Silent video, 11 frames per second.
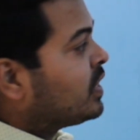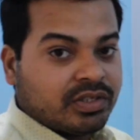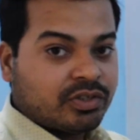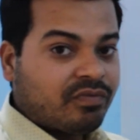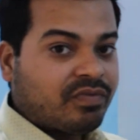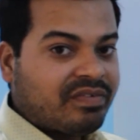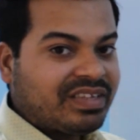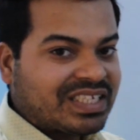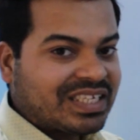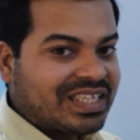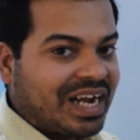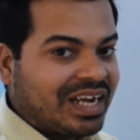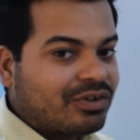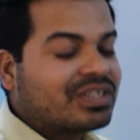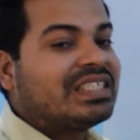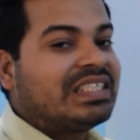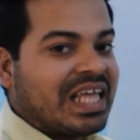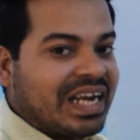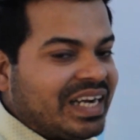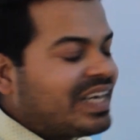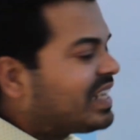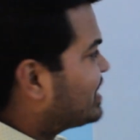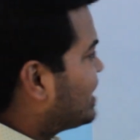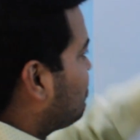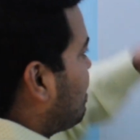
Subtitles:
So we will see that your sanity testing